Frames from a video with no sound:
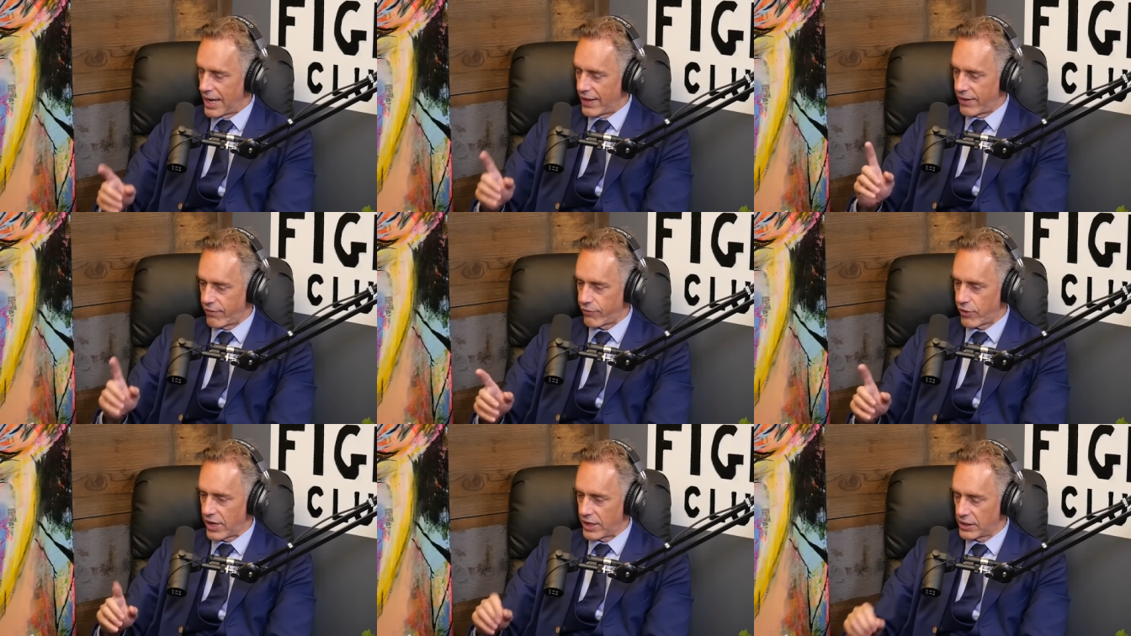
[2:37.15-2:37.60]

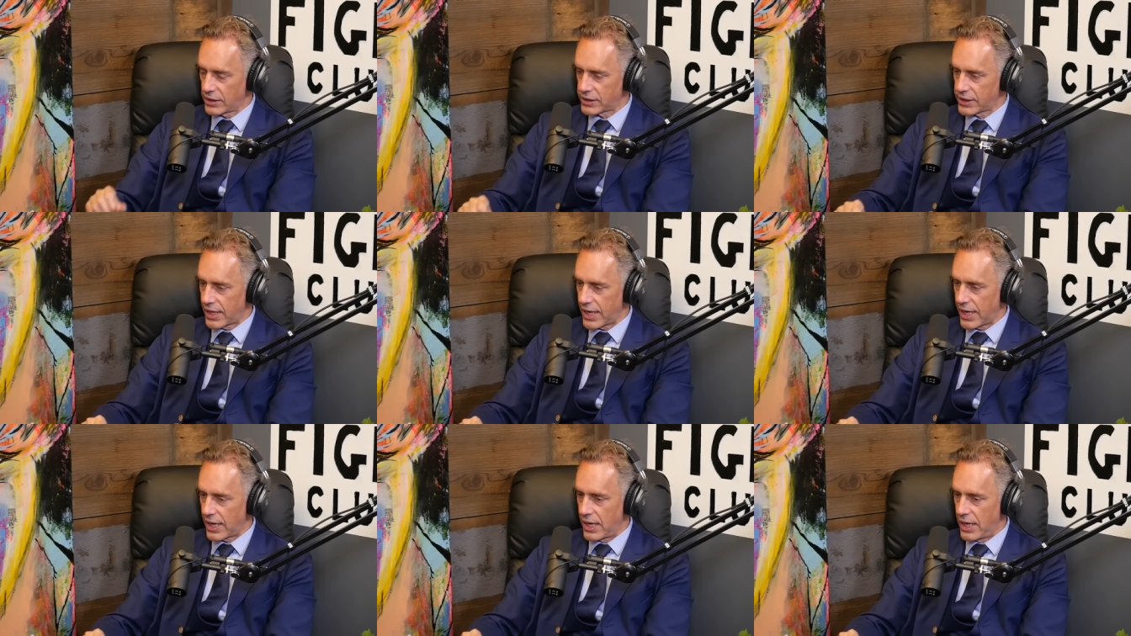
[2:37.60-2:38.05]
And the friend will
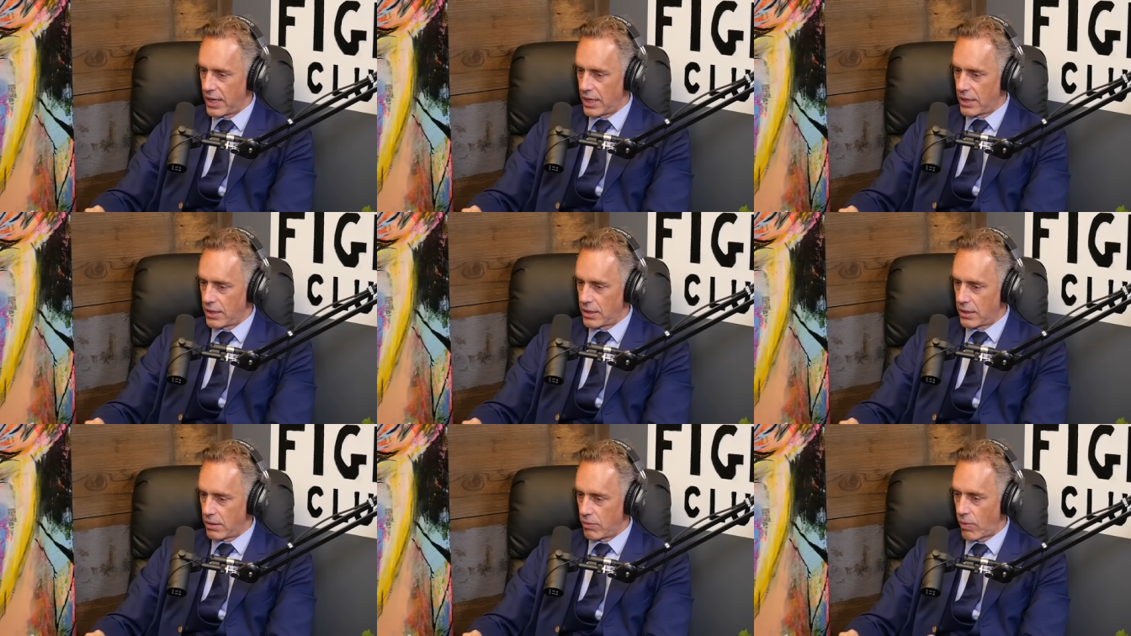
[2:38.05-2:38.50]
say,
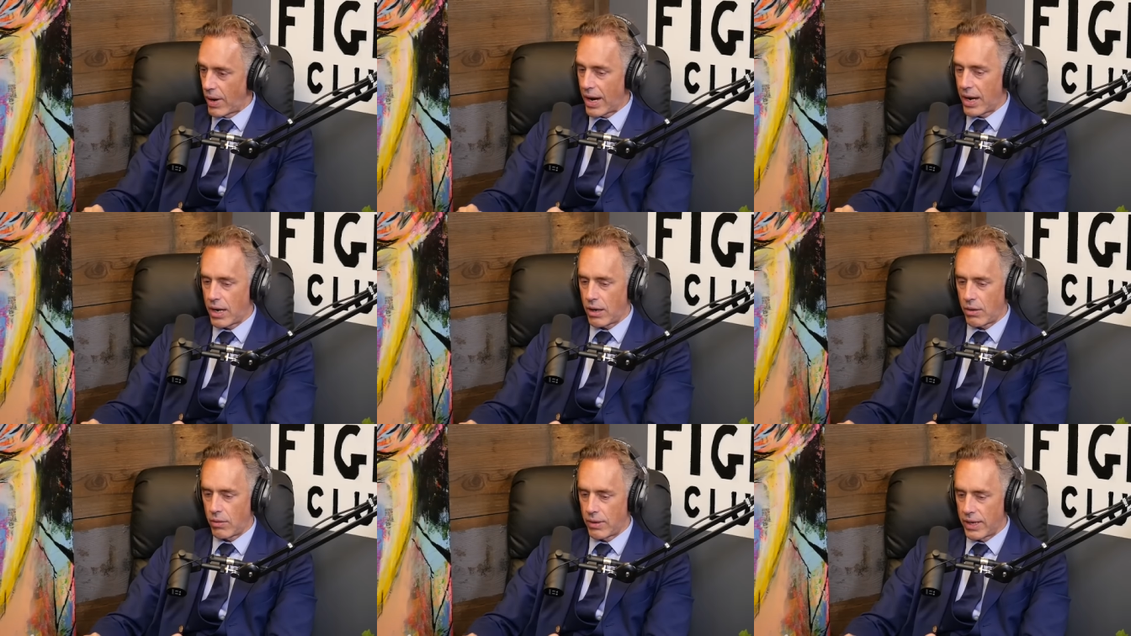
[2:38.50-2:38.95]

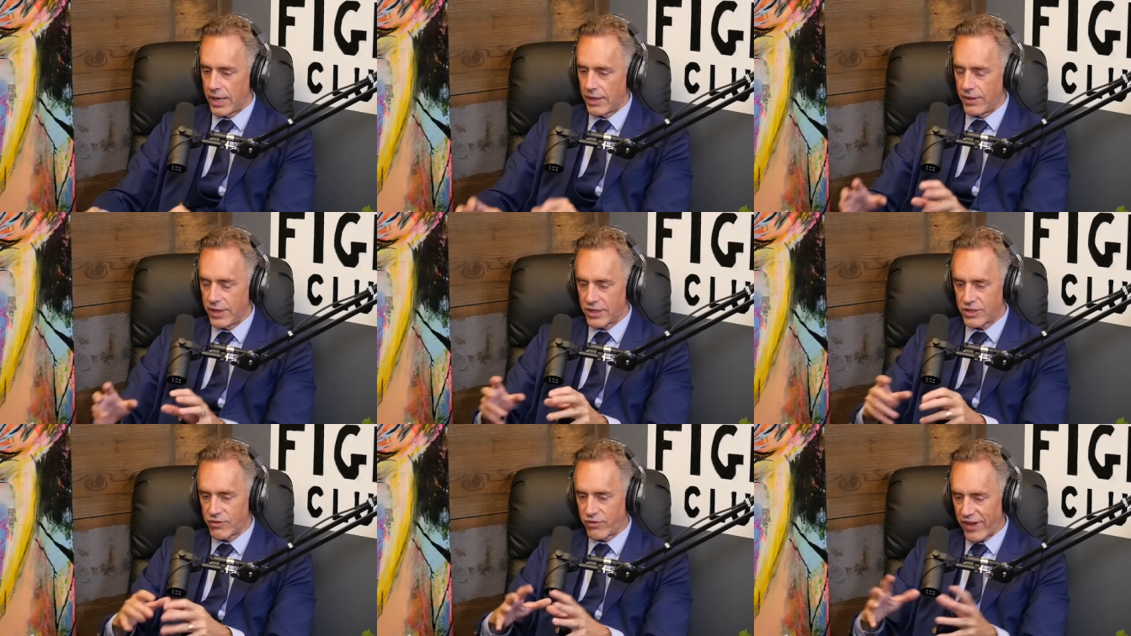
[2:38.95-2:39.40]
wow,
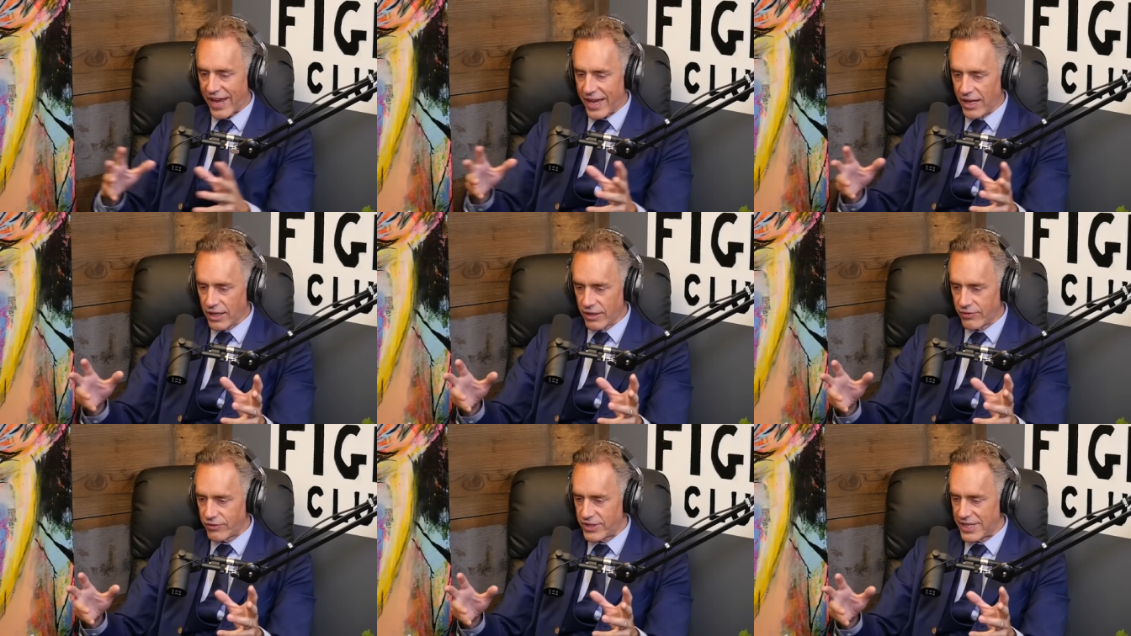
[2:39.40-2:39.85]
in this
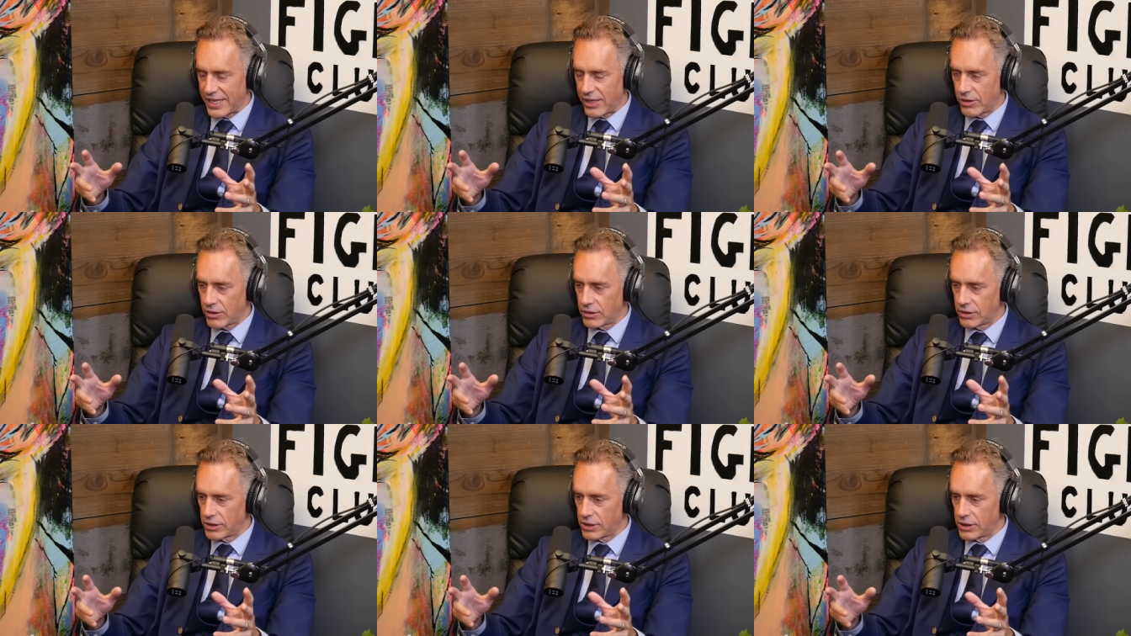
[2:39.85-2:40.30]
veil of
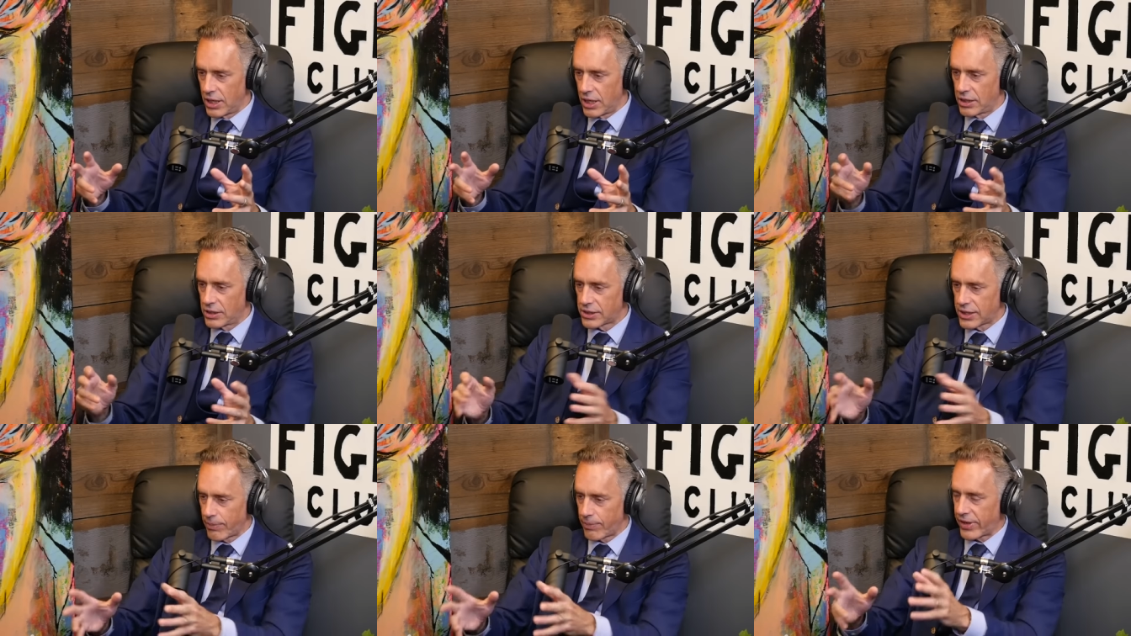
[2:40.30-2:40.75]
tears,
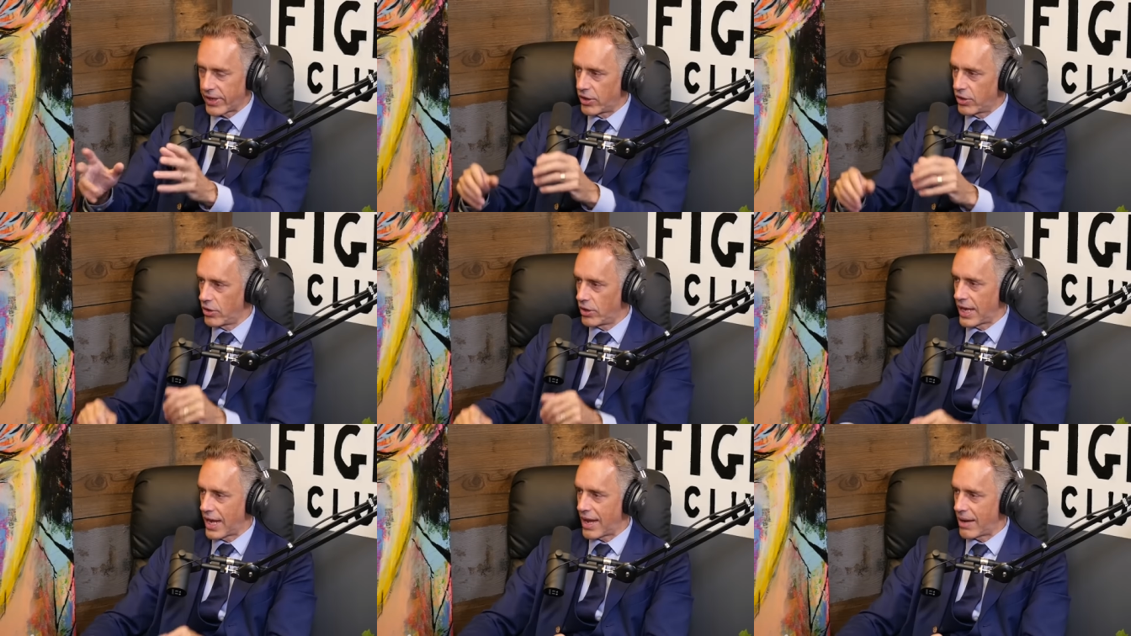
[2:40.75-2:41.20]
something
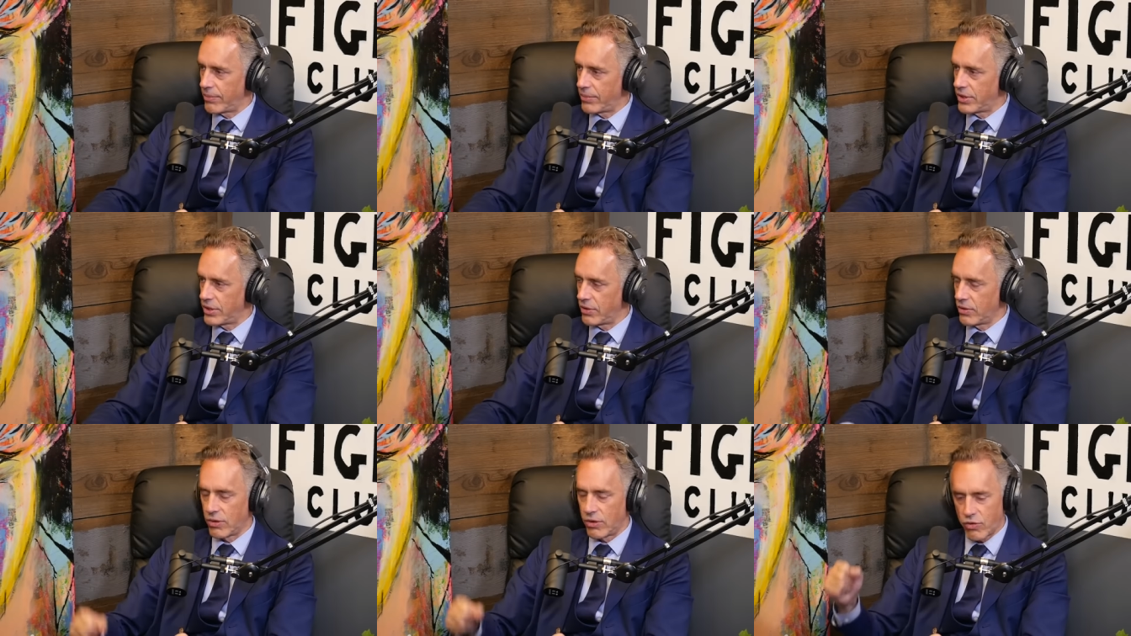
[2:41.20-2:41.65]
good
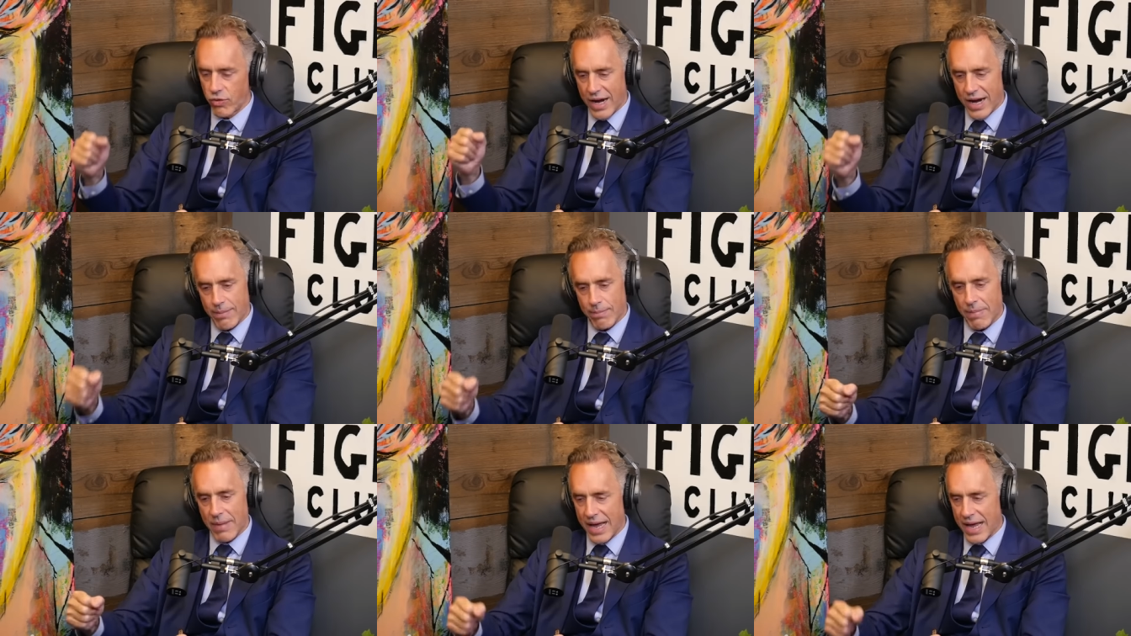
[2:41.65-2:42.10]
happened to you.
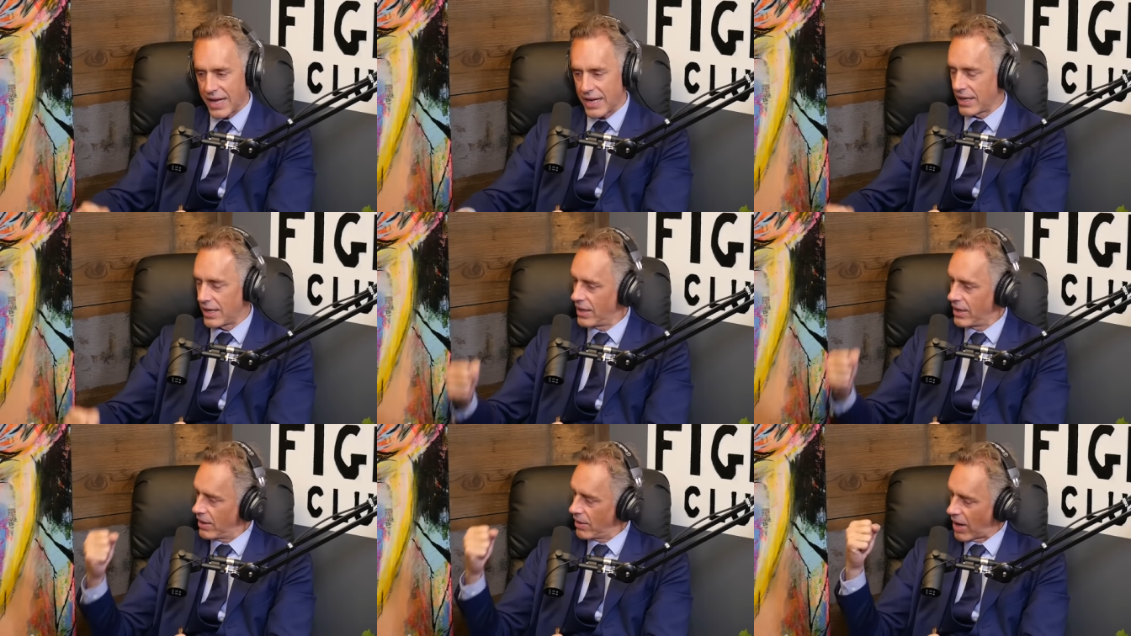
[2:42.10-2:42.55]
Great,
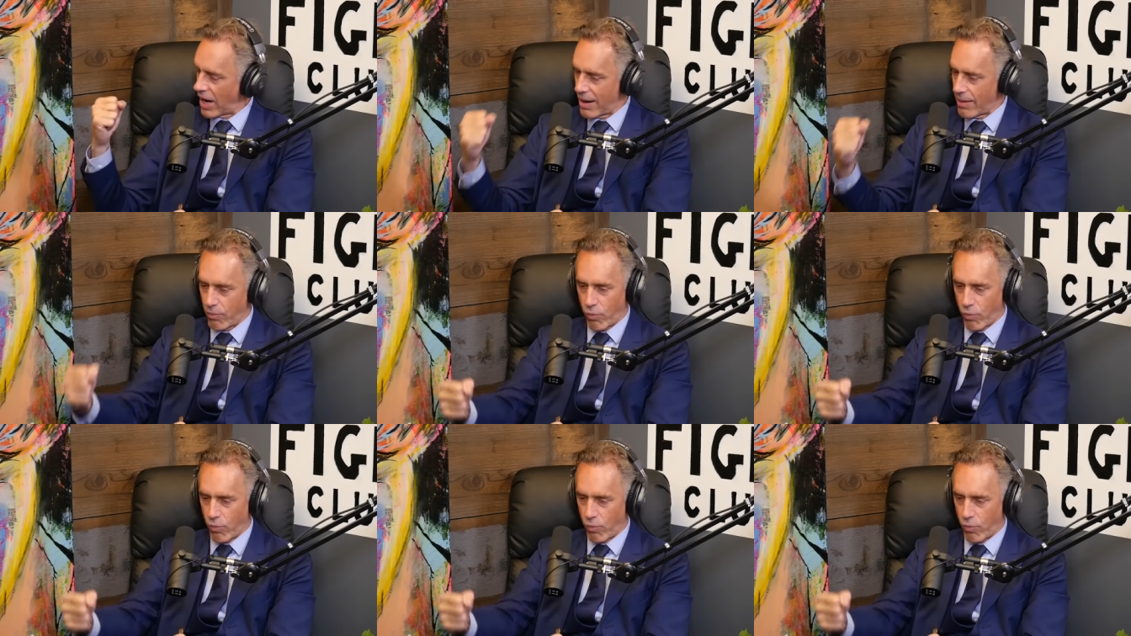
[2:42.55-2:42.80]
man. Congrats.